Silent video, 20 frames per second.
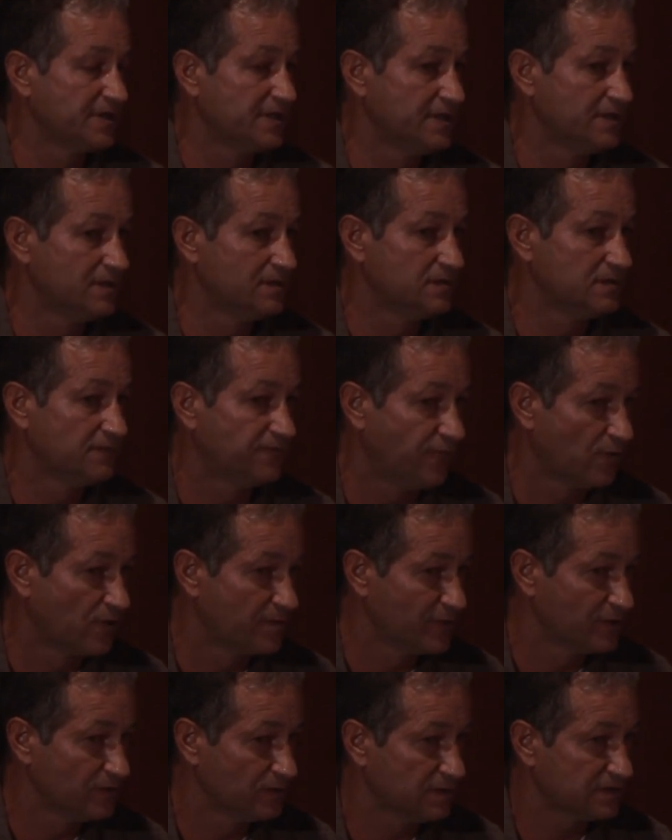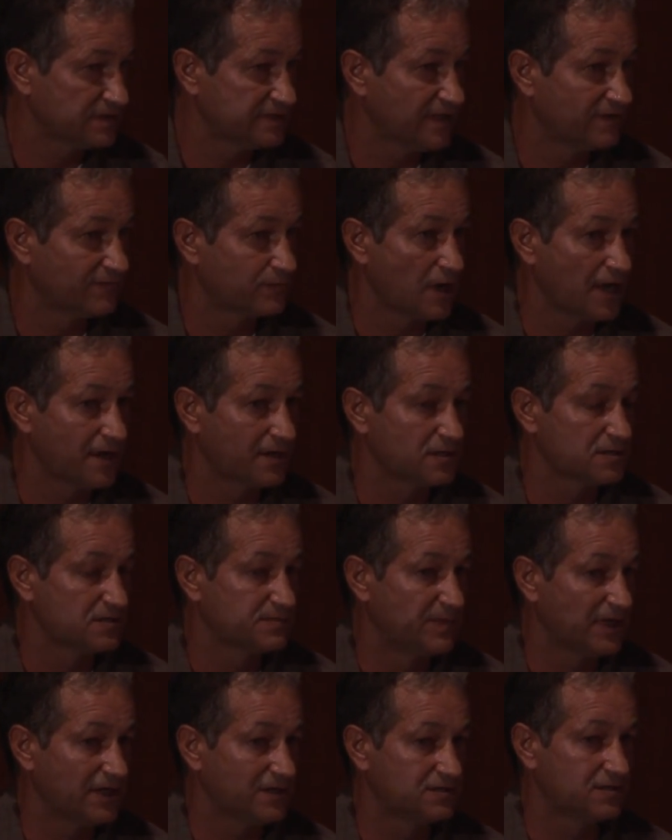in the former Yugoslav writers,
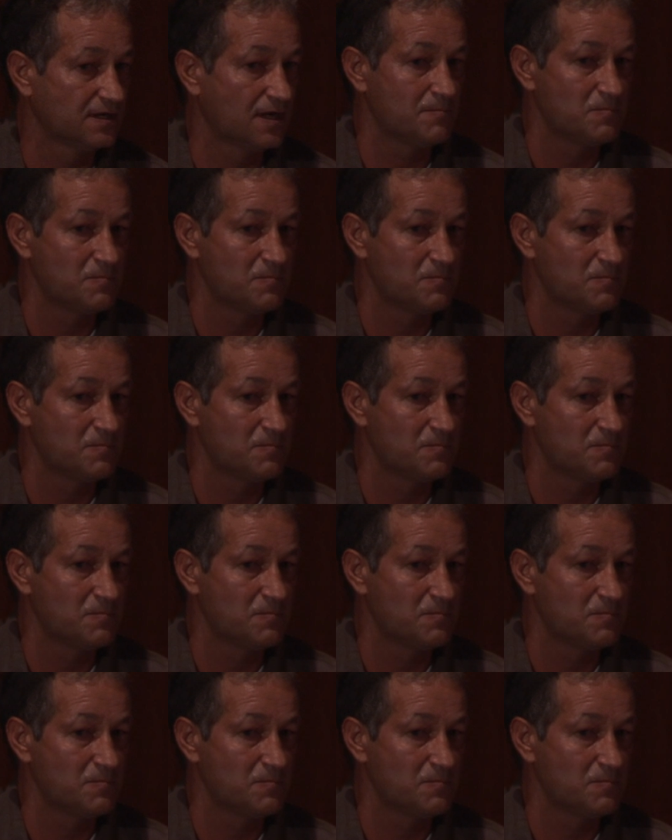but